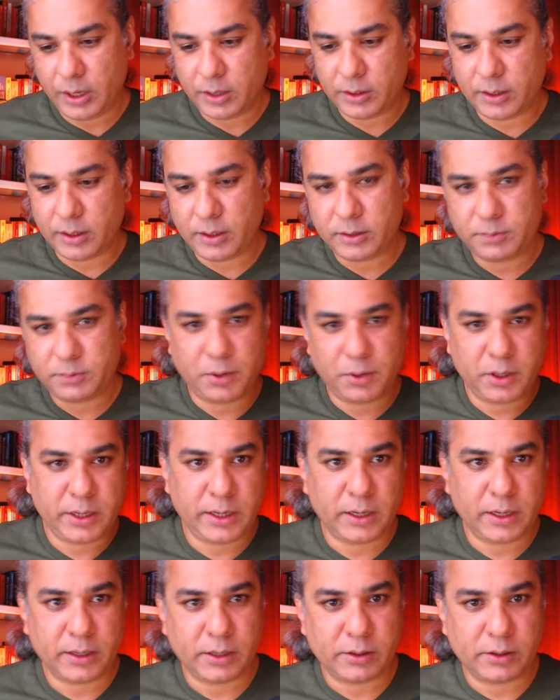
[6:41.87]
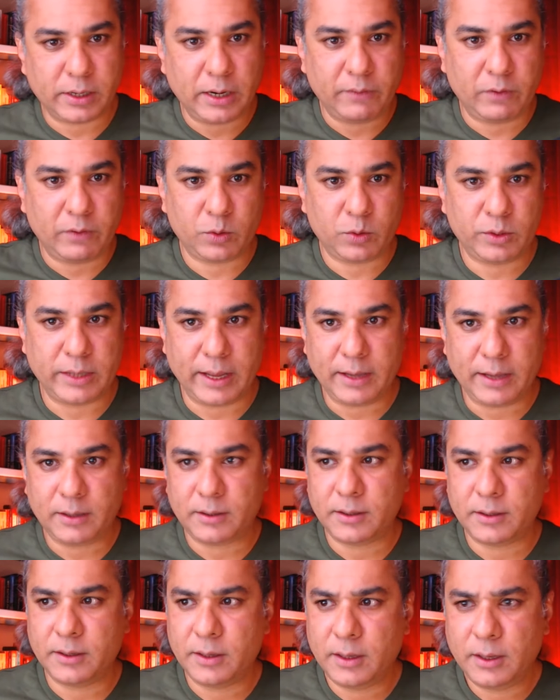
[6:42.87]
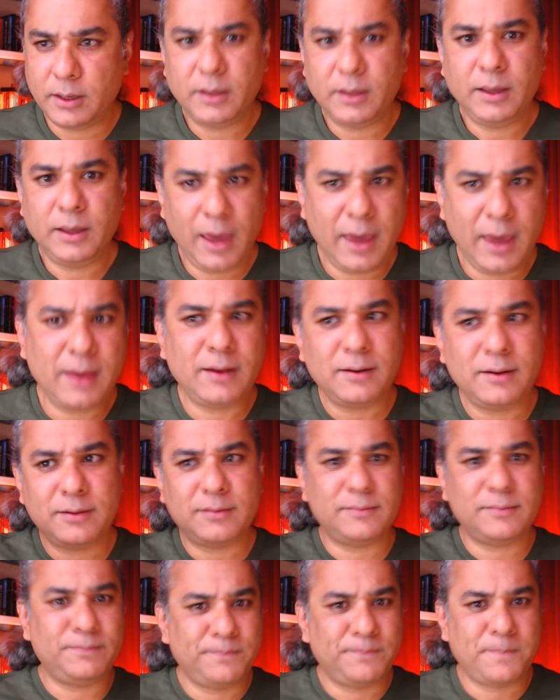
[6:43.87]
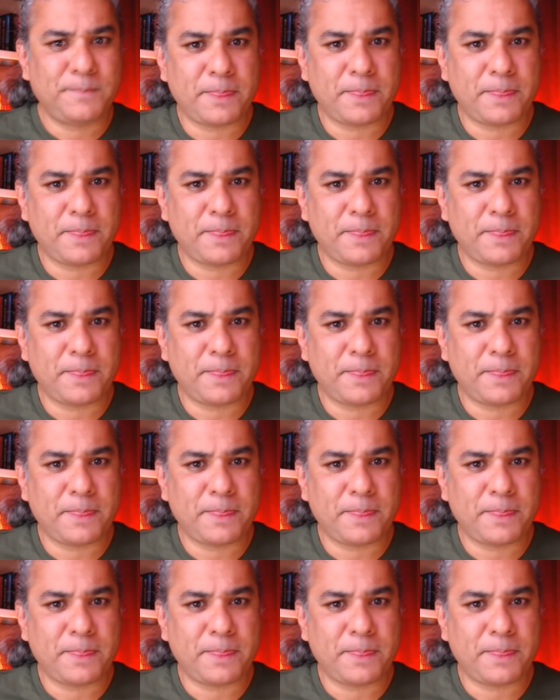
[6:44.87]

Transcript: that is pertinent and relevant to that. And